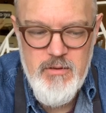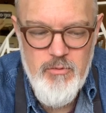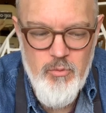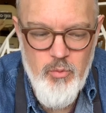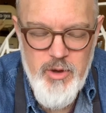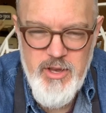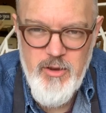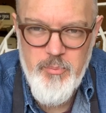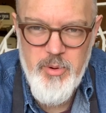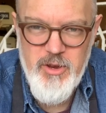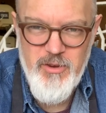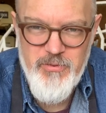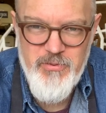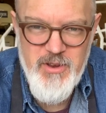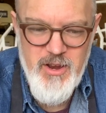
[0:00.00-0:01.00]
when you put
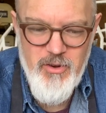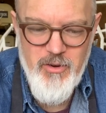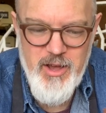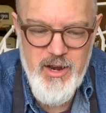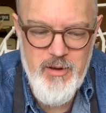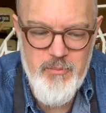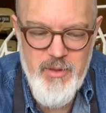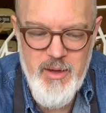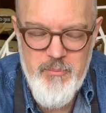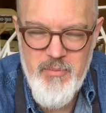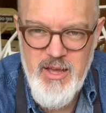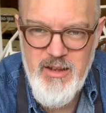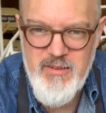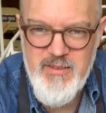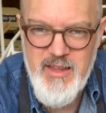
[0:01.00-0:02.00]
your finger in them, that
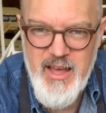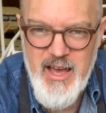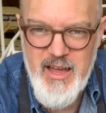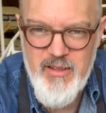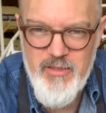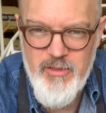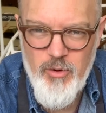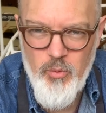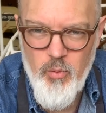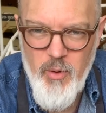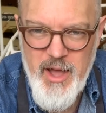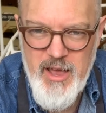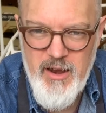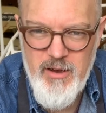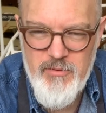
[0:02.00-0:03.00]
means that the
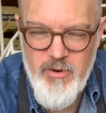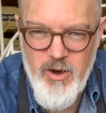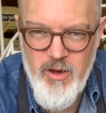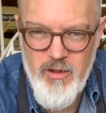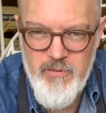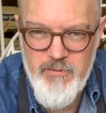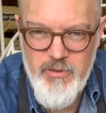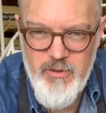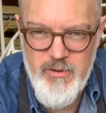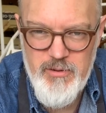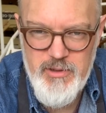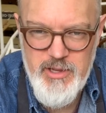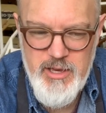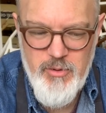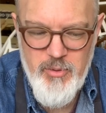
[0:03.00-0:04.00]
weight of all of the
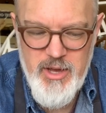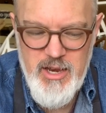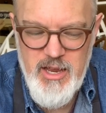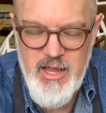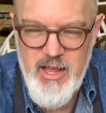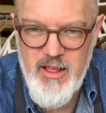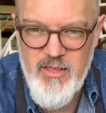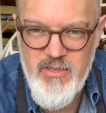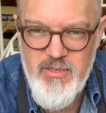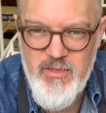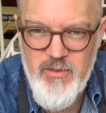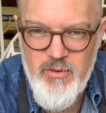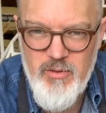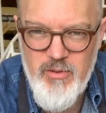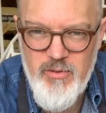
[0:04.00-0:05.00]
liquid is
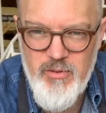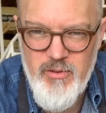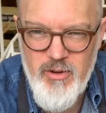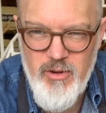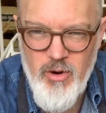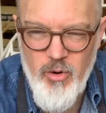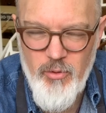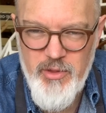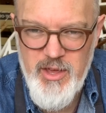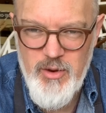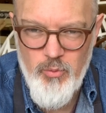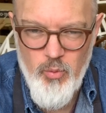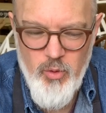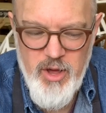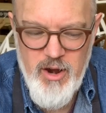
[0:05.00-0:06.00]
only
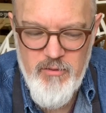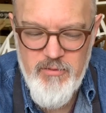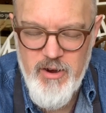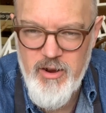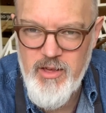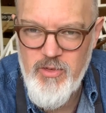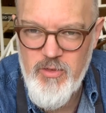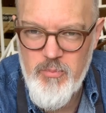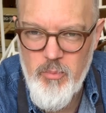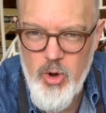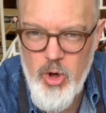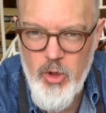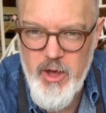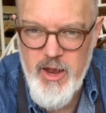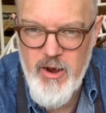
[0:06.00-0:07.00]
in a very
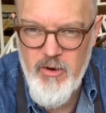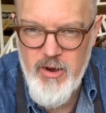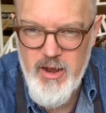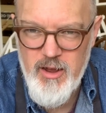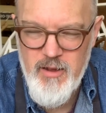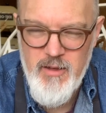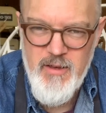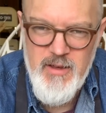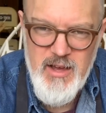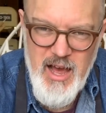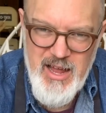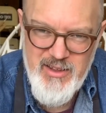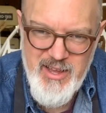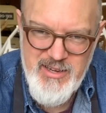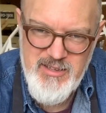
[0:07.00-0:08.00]
small area.
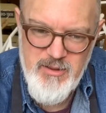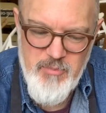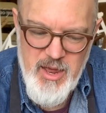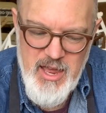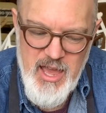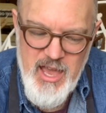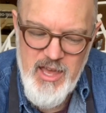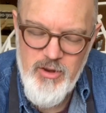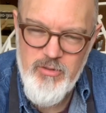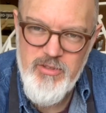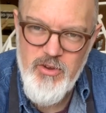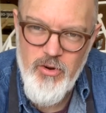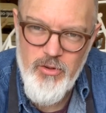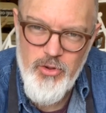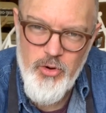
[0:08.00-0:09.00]
I like to make handles
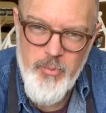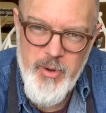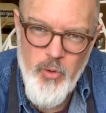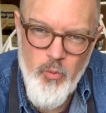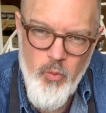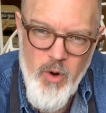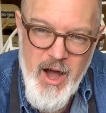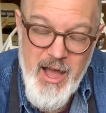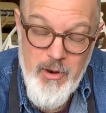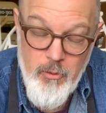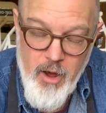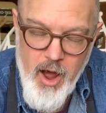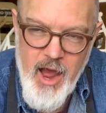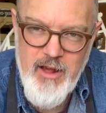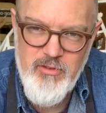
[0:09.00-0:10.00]
that are a little bit wide,
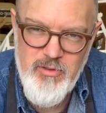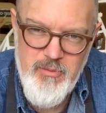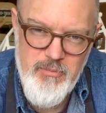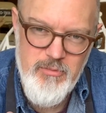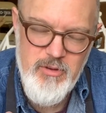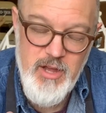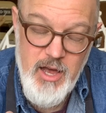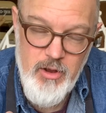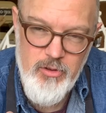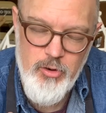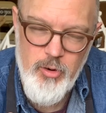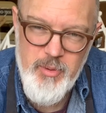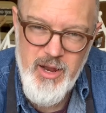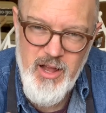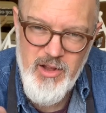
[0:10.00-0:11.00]
well, actually not a
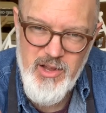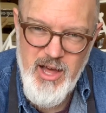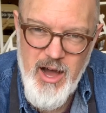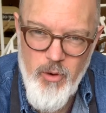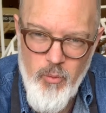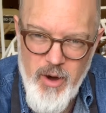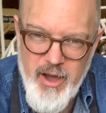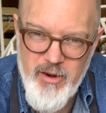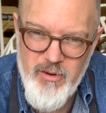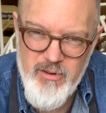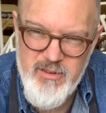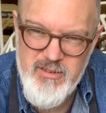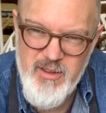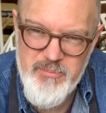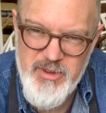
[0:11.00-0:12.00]
little bit, a lot wider.
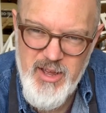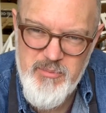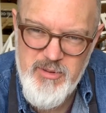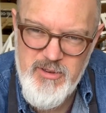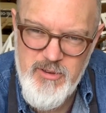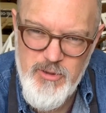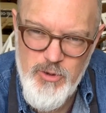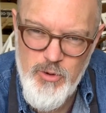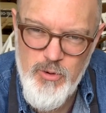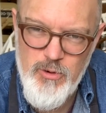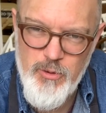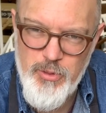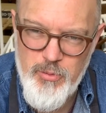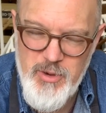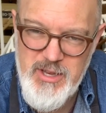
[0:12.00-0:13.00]
Sometimes 2
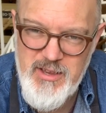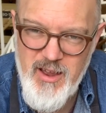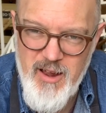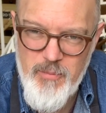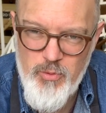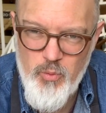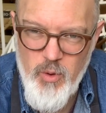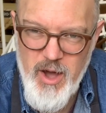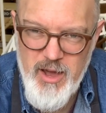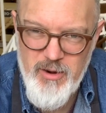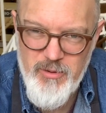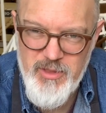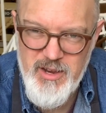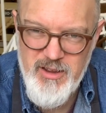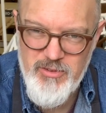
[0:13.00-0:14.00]
to 3 times
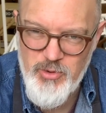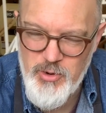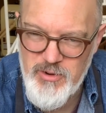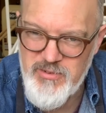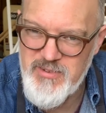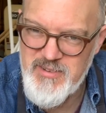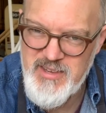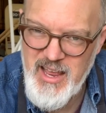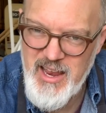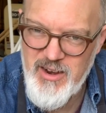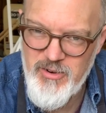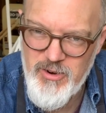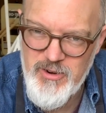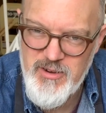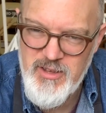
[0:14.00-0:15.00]
wider than a sort of
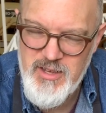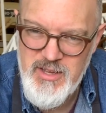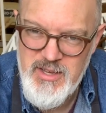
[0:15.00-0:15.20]
standard